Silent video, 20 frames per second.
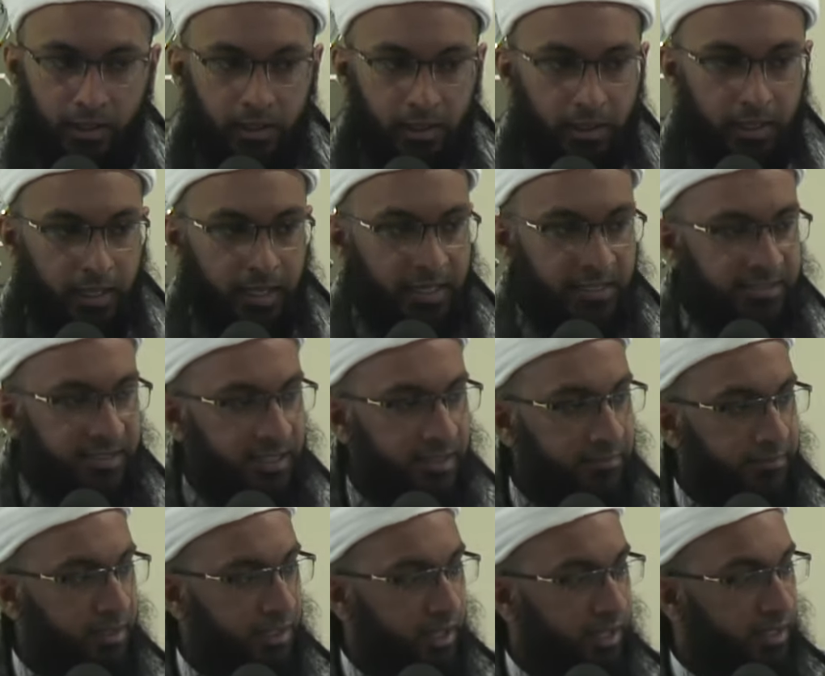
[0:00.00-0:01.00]
has
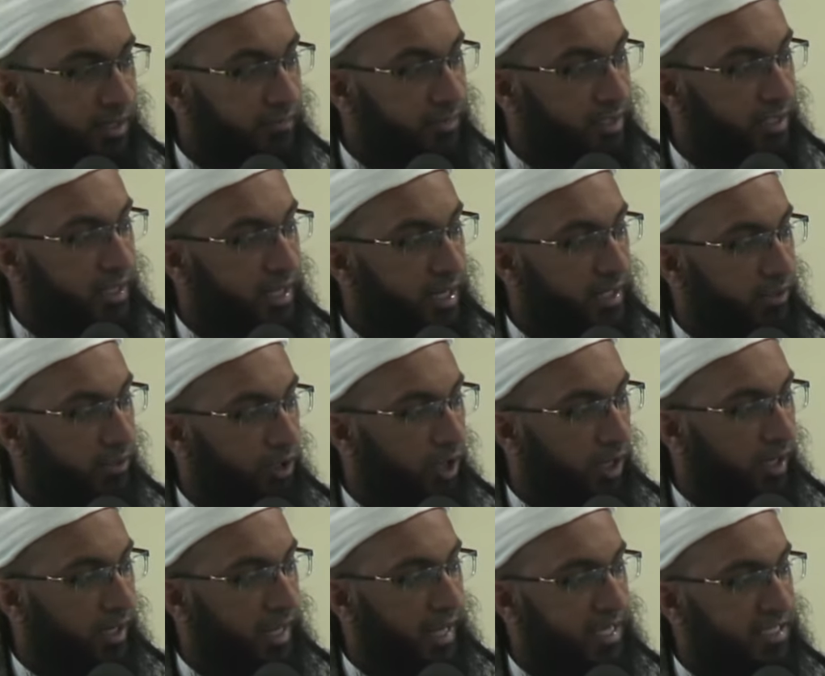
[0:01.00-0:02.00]
eliminated
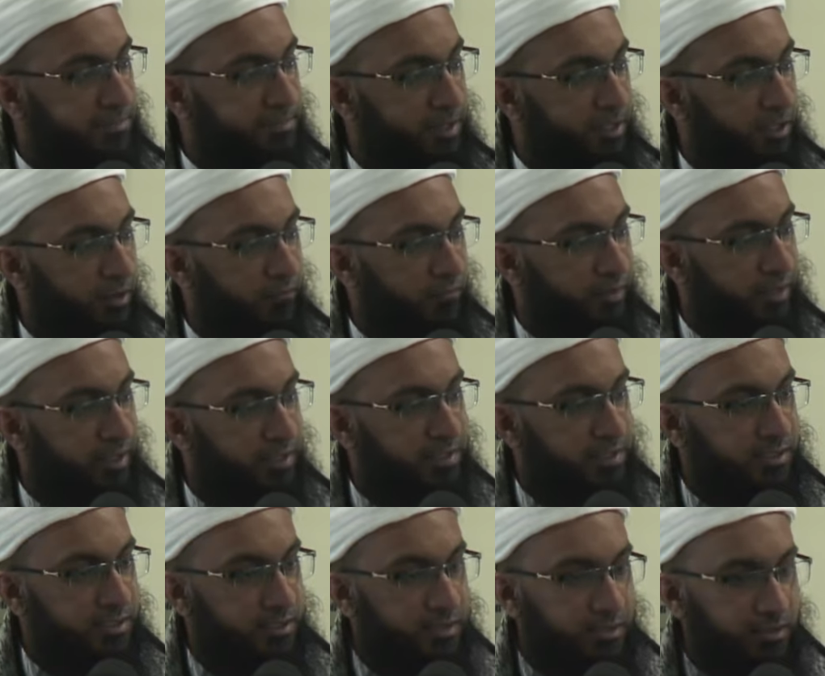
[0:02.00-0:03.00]
all aspect of this
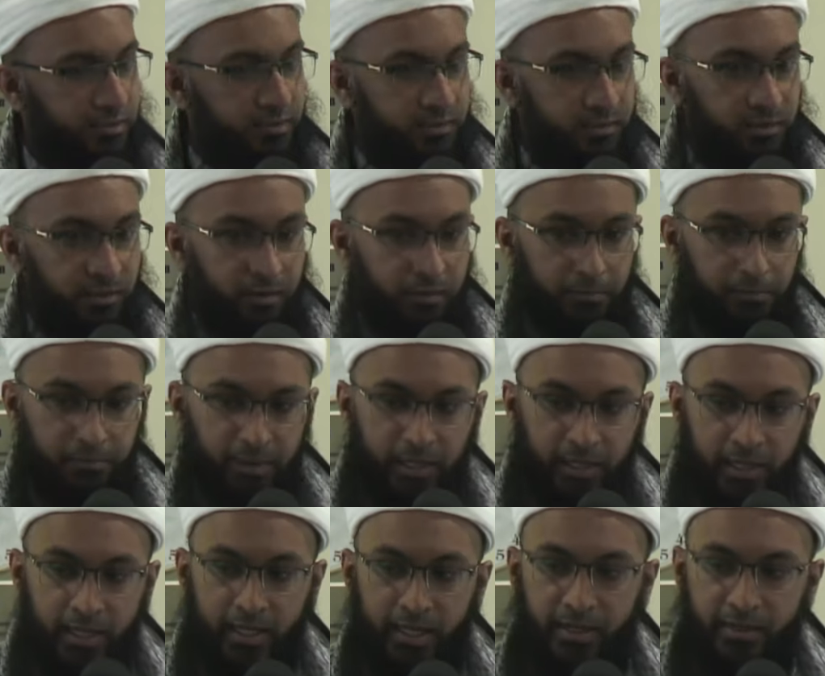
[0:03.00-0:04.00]

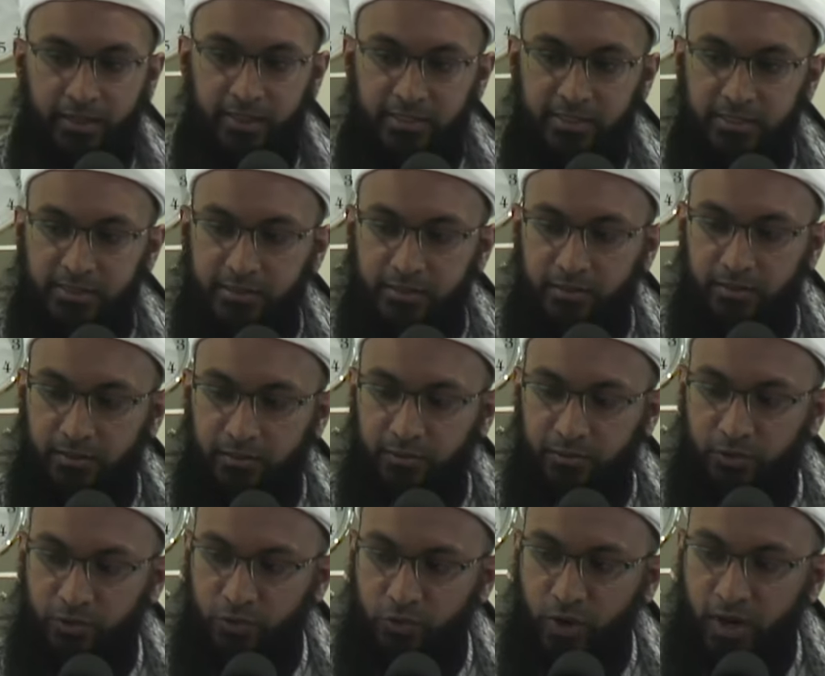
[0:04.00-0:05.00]
plague and
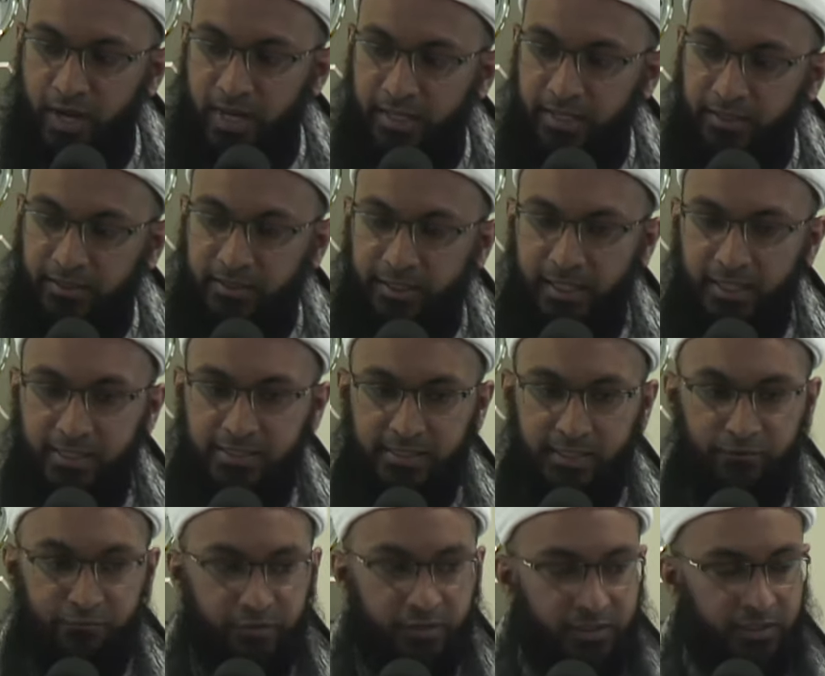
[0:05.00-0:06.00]
this trial and test
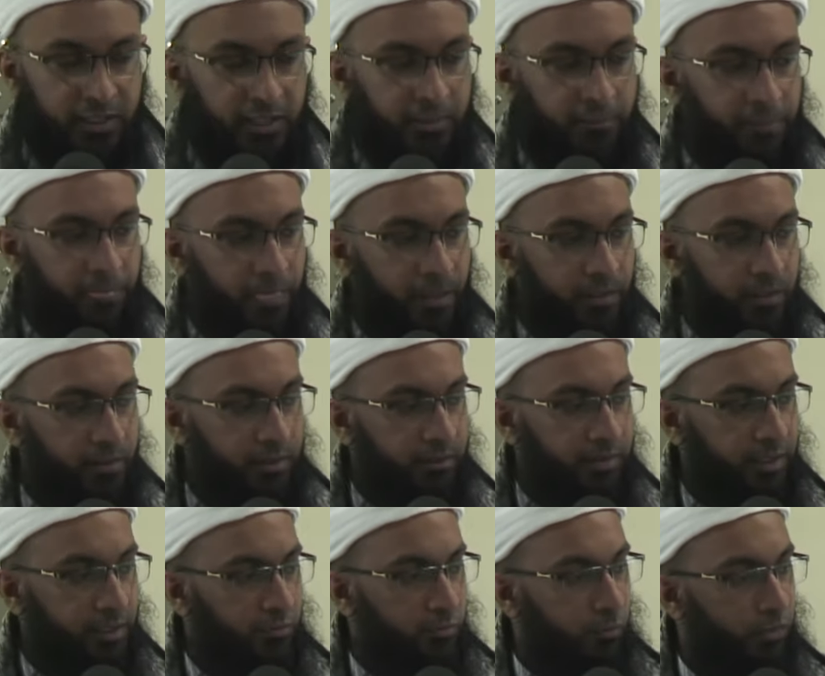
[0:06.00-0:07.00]
and fitna
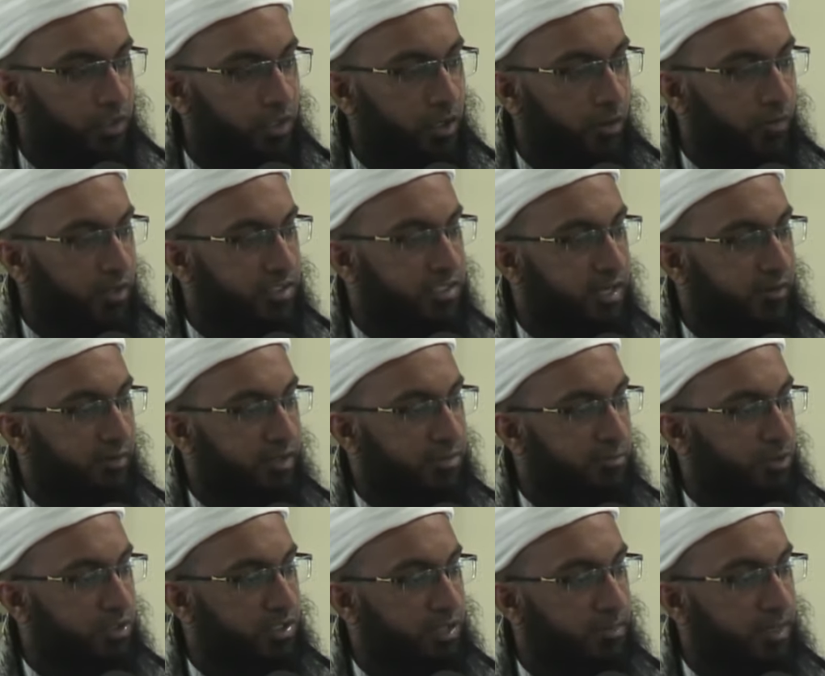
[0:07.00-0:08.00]
that we ourselves as
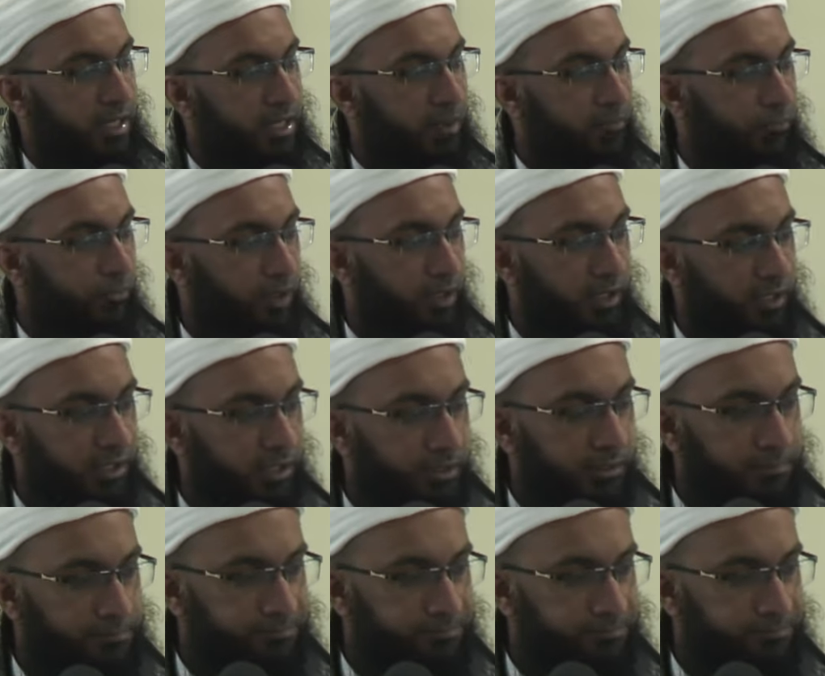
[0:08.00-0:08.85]
Muslims end up falling in.